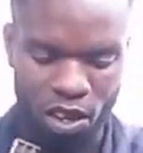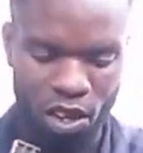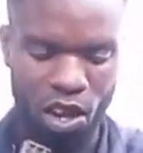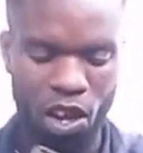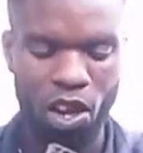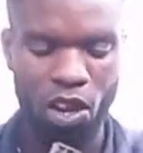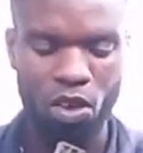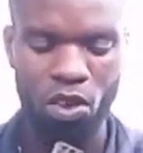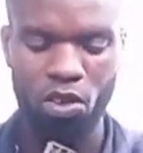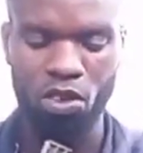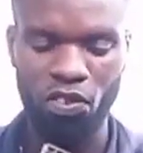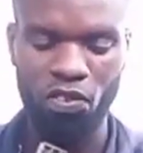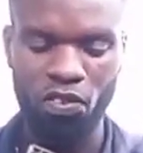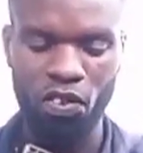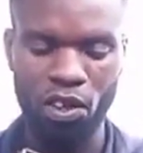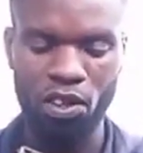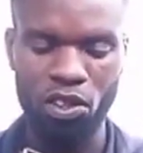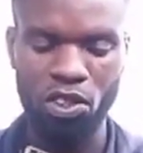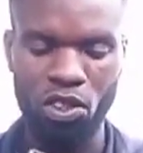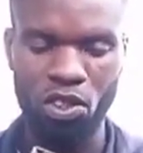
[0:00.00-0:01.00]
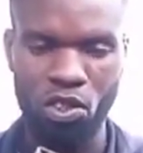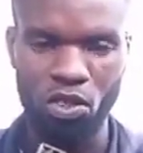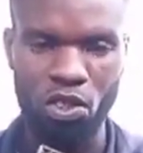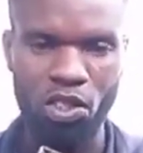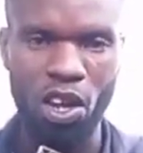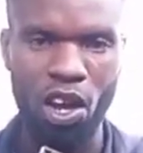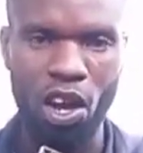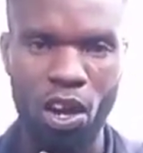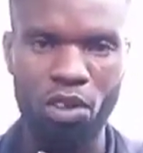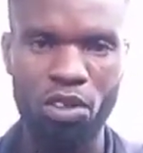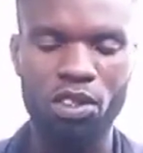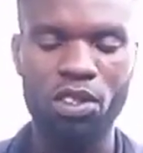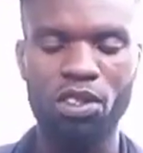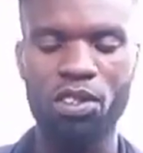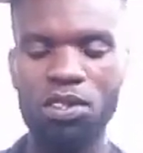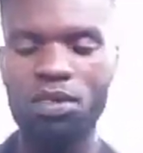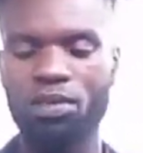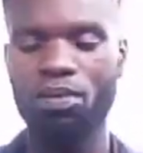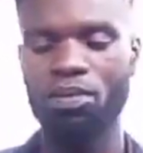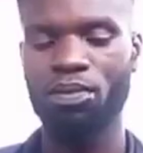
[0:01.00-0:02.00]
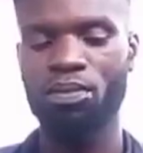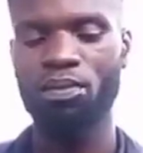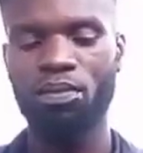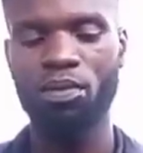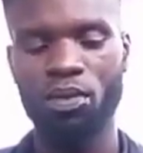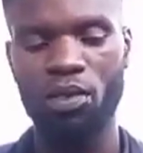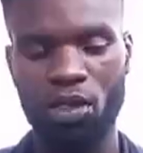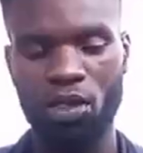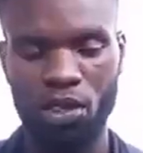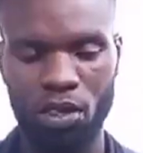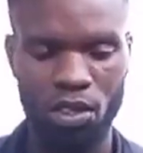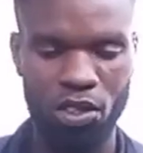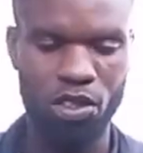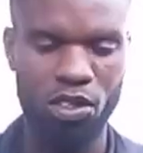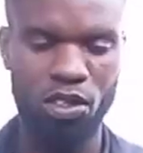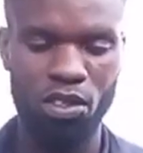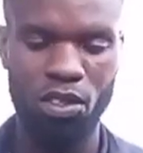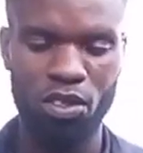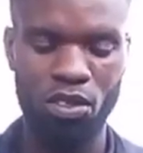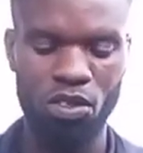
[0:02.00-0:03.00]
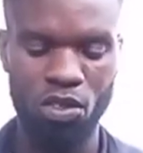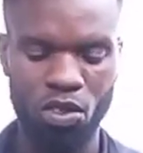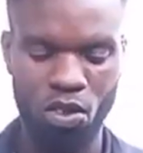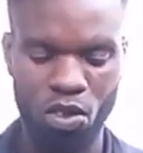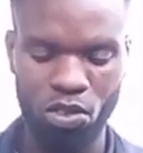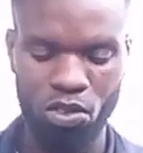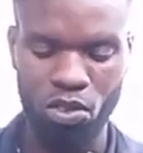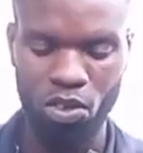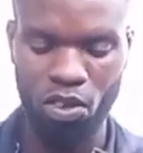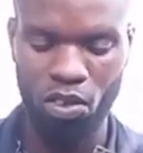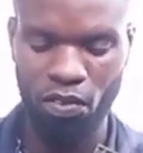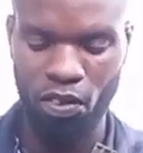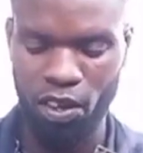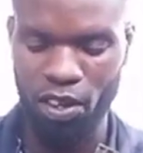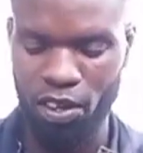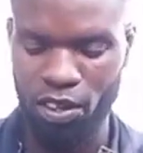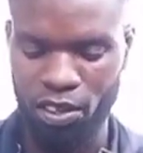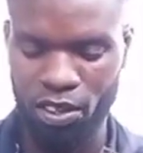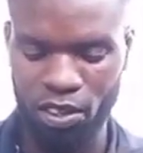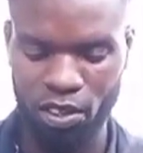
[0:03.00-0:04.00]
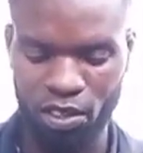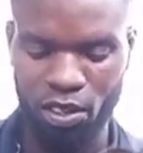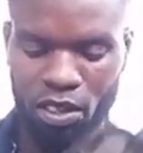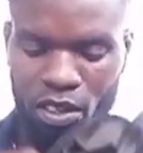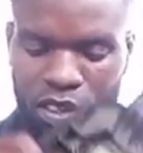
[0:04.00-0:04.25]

how the fan shoot out is because overheating.